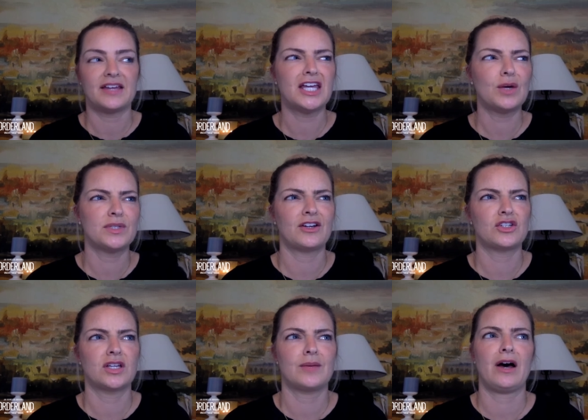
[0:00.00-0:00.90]
I think it was
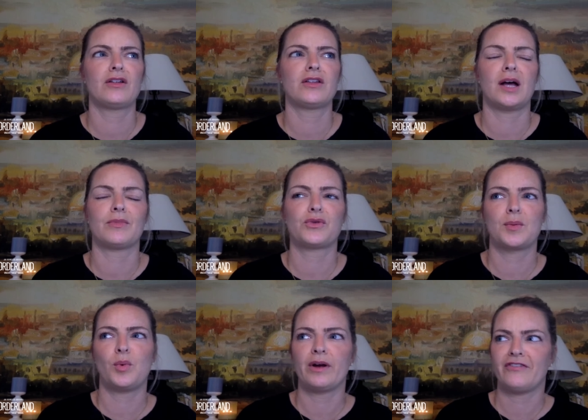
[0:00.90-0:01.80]
actually about um, three
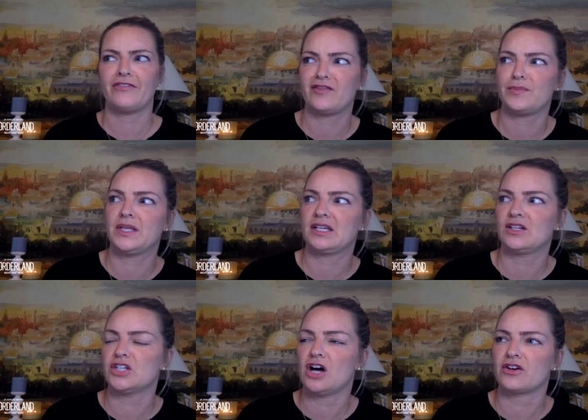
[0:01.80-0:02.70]
point five million
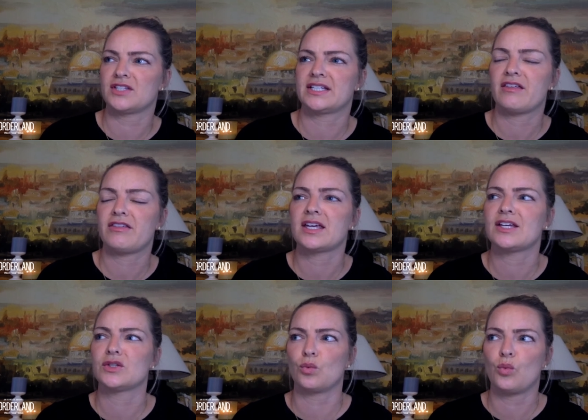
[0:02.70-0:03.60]
dollars. And I think
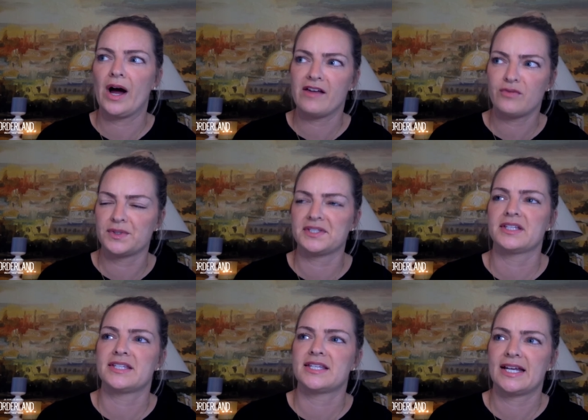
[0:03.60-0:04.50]
his wife was
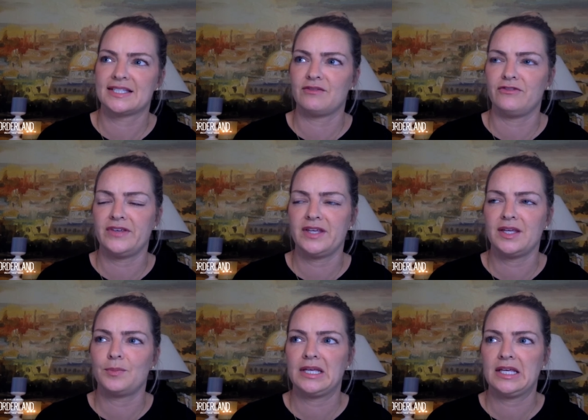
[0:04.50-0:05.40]
listed as a V
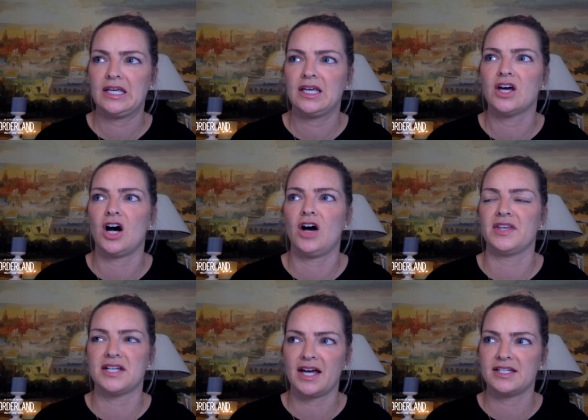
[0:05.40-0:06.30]
P on the
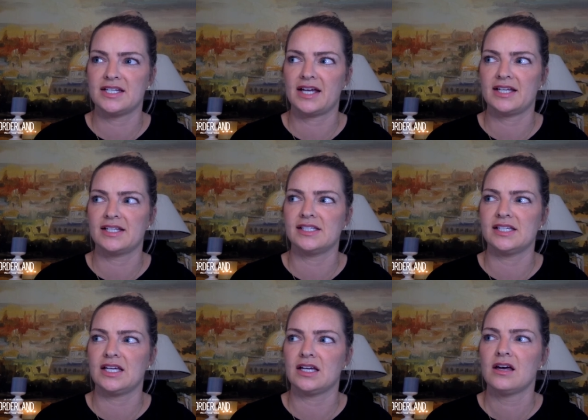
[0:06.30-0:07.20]
nine
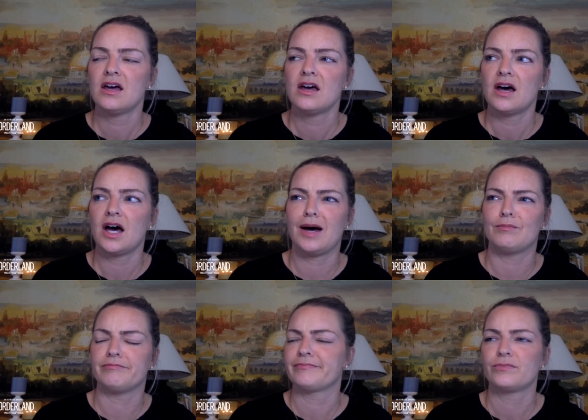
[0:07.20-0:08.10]
ninety,
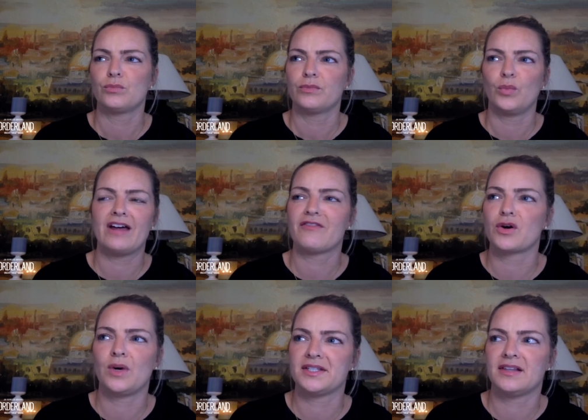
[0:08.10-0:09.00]
um, whenever it
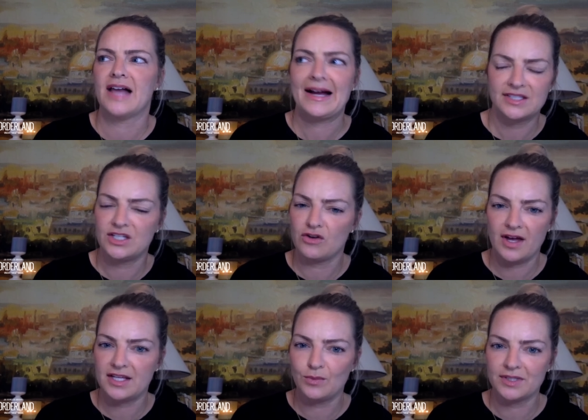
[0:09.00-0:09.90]
was the last year that
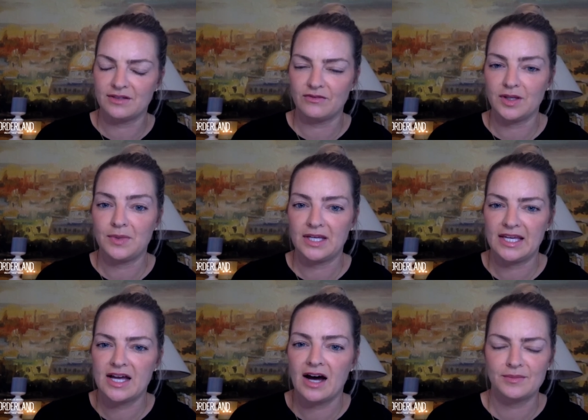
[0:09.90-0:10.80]
he was the V P. He
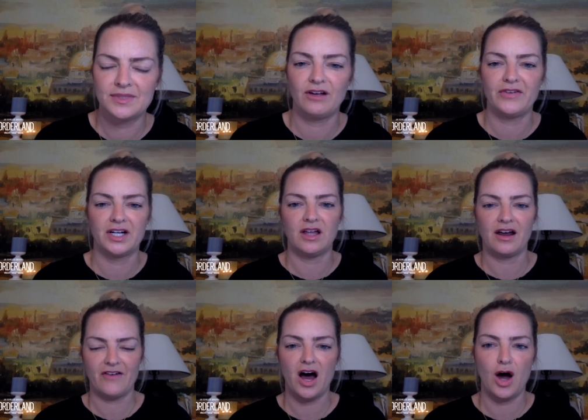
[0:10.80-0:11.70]
got himself in a lot
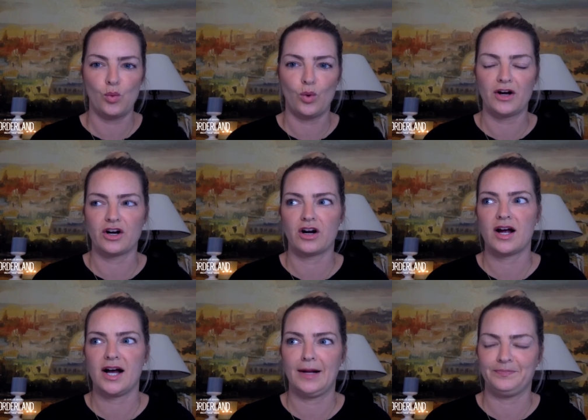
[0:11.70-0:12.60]
of hot water.
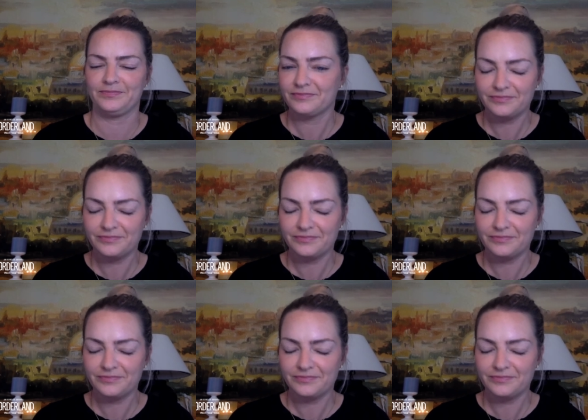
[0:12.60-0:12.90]
Um,